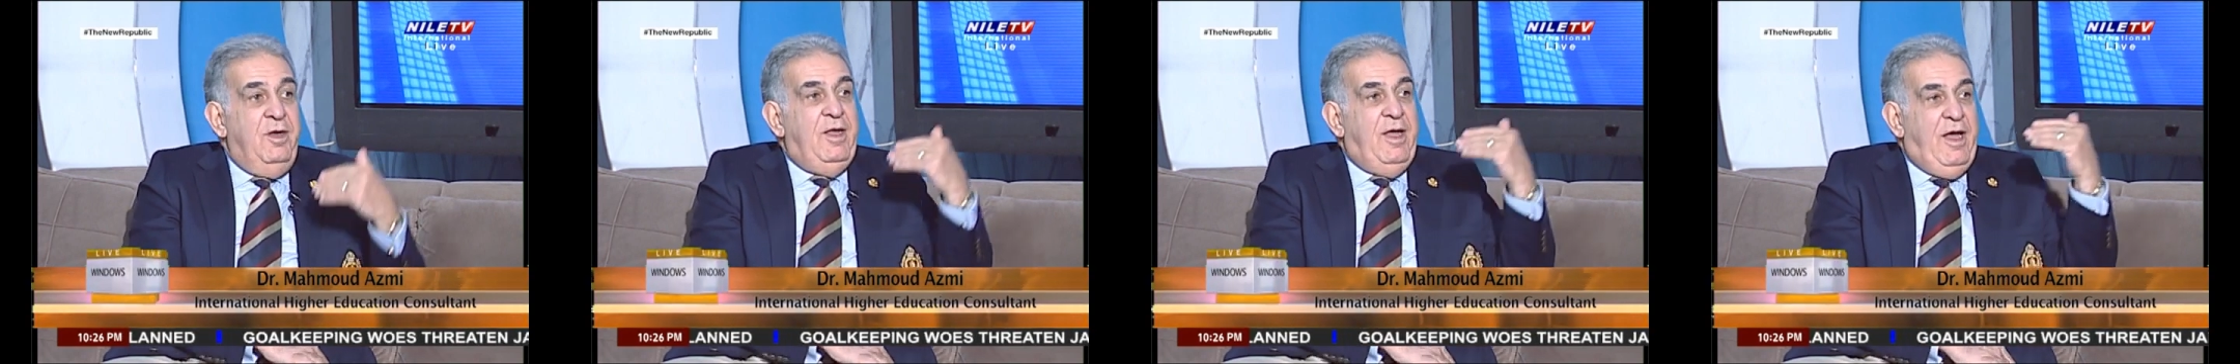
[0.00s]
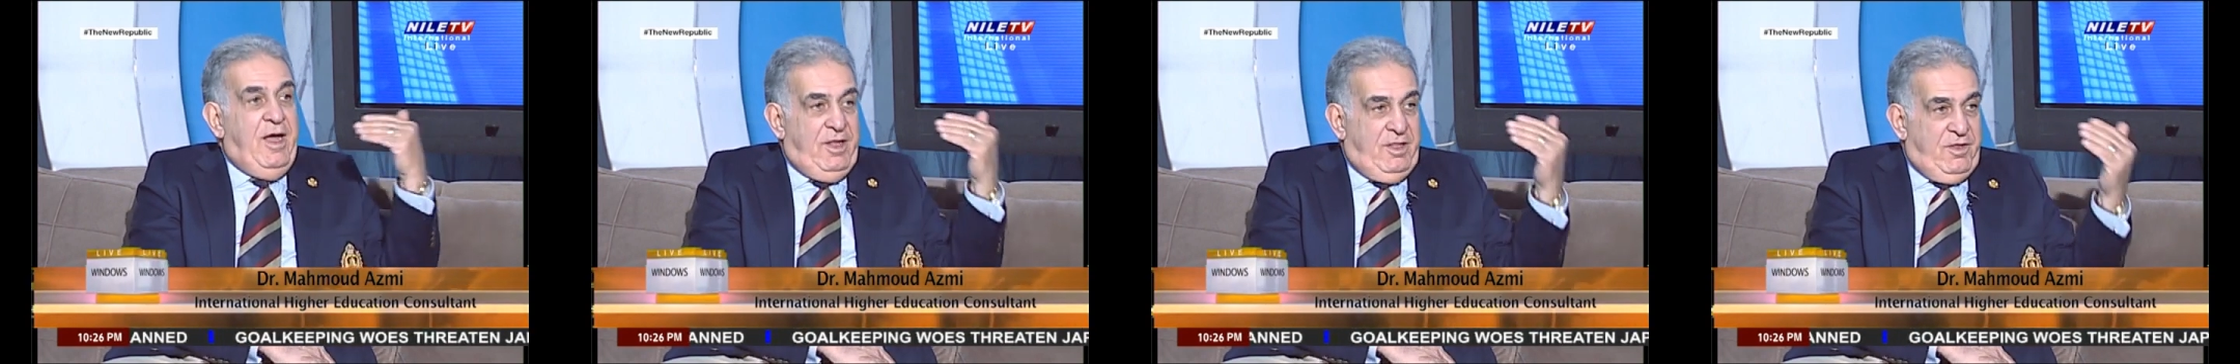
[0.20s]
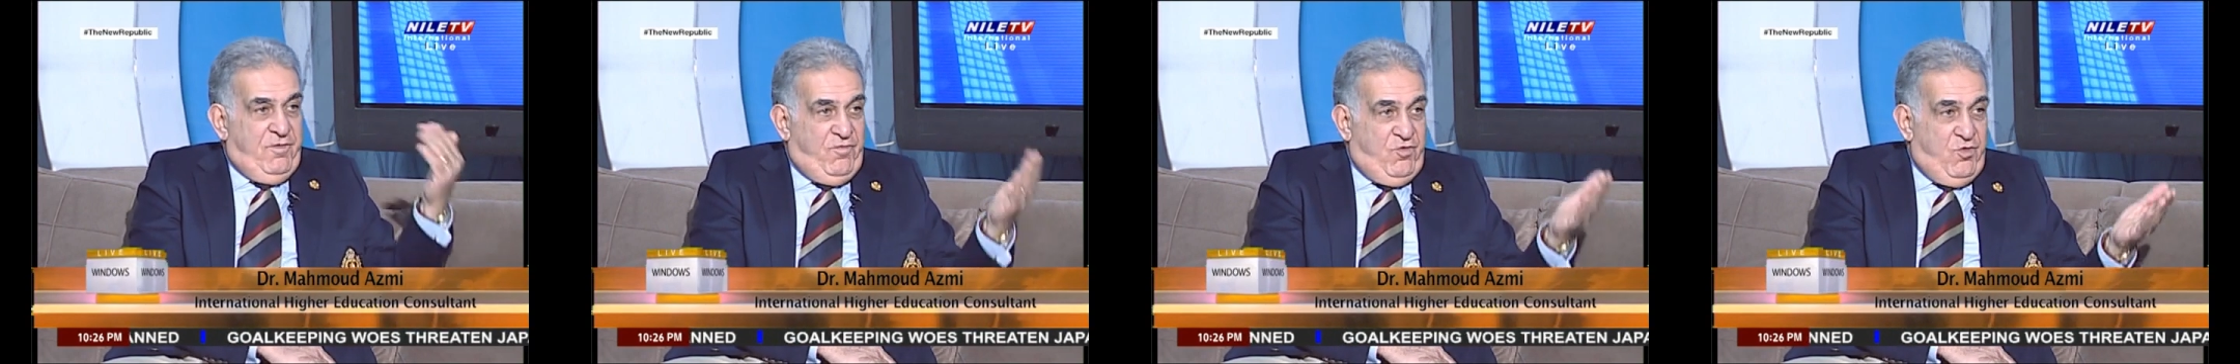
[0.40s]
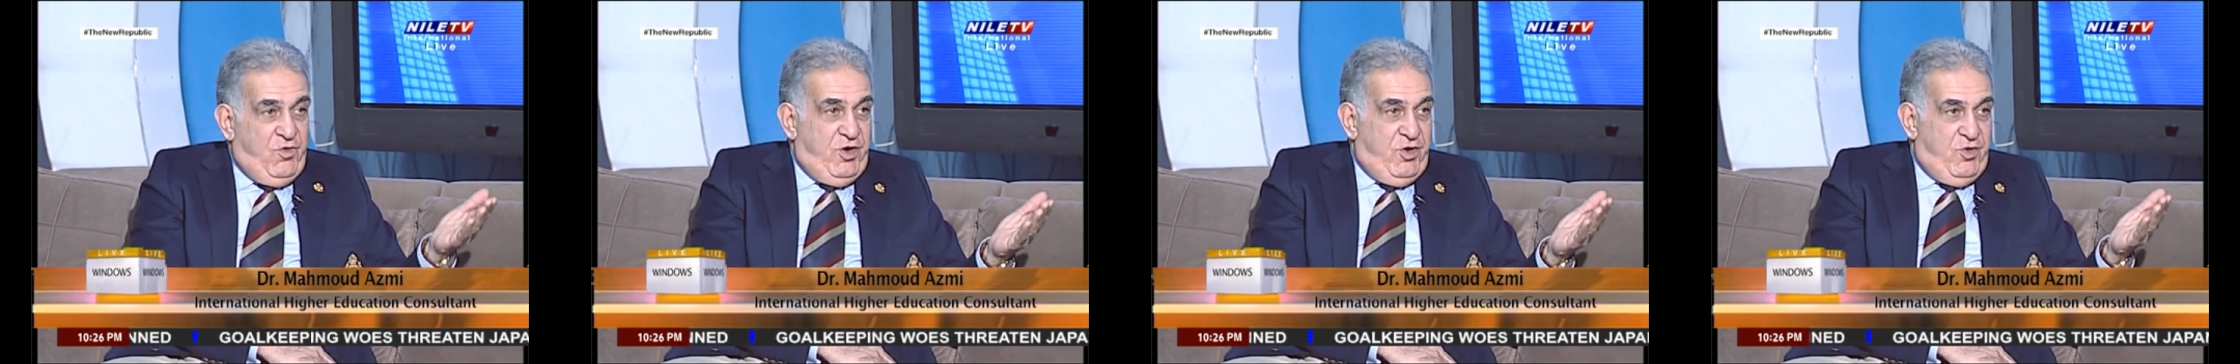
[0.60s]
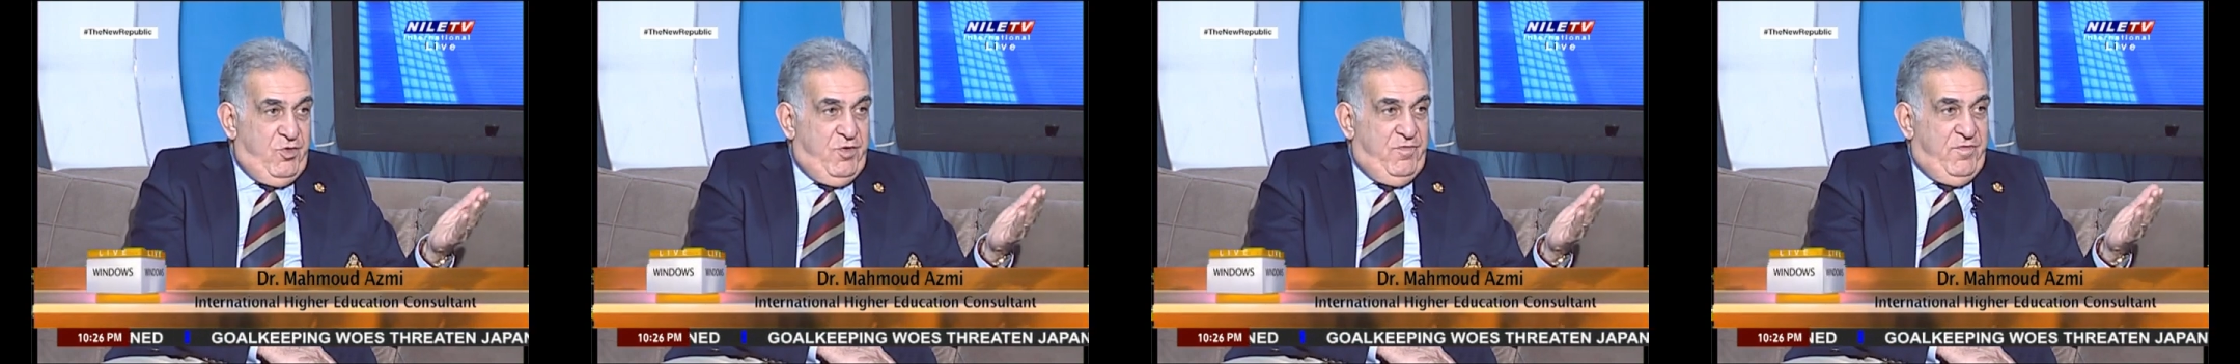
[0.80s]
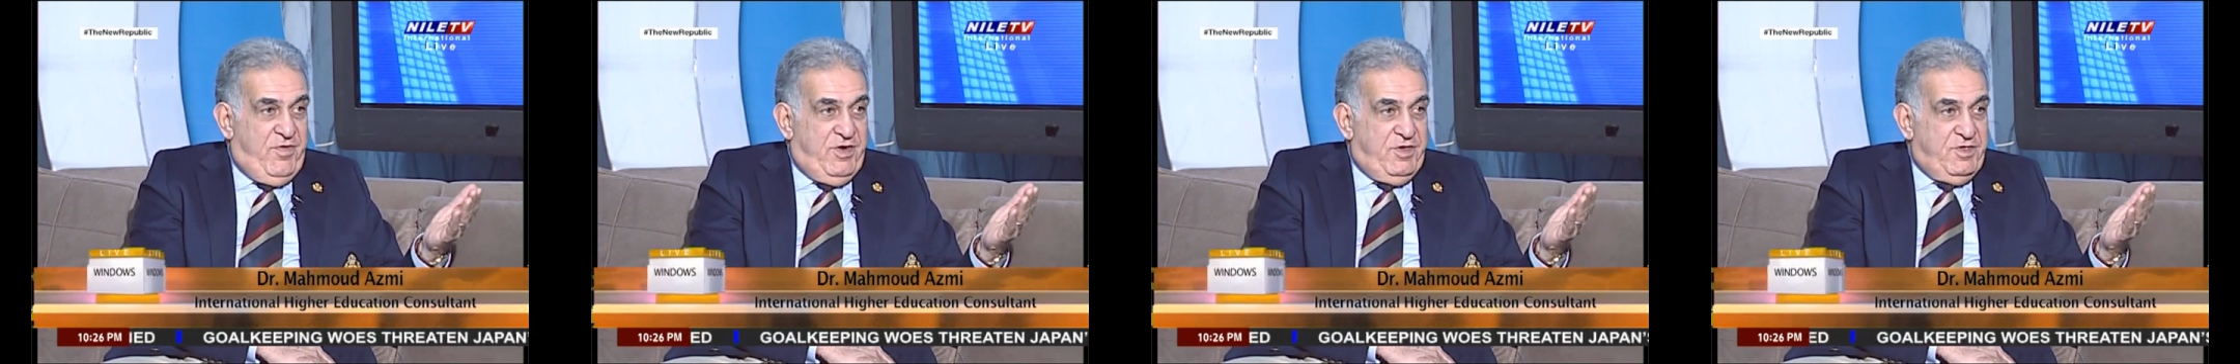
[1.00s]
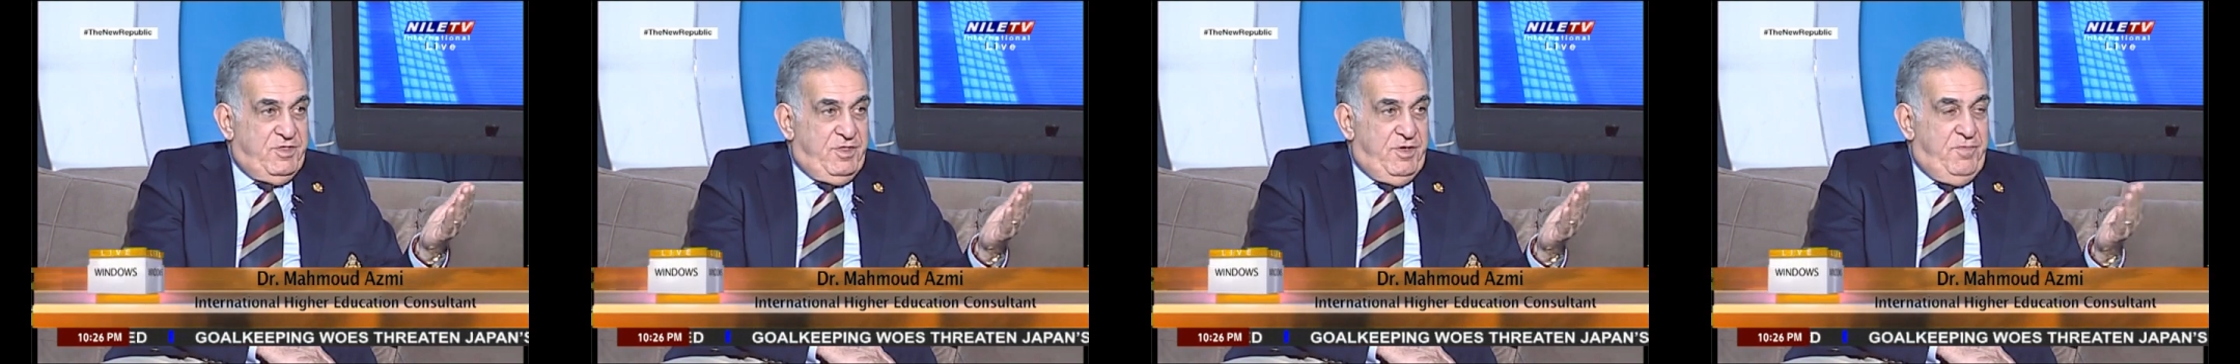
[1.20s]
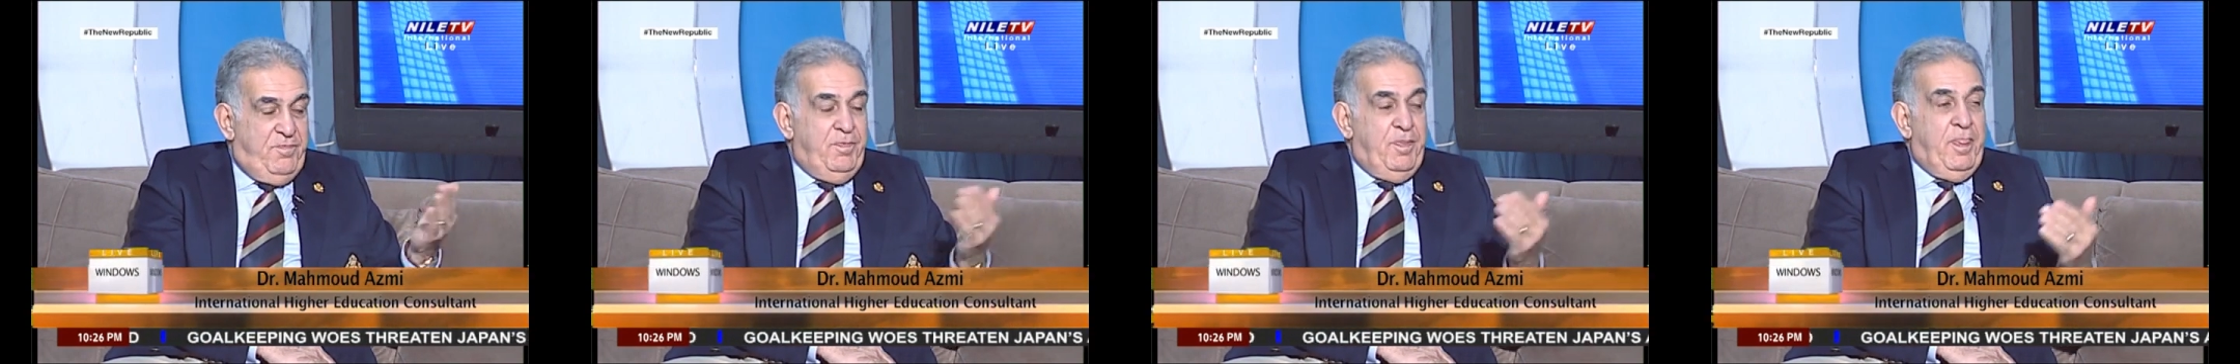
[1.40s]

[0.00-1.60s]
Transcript: and the foreign university.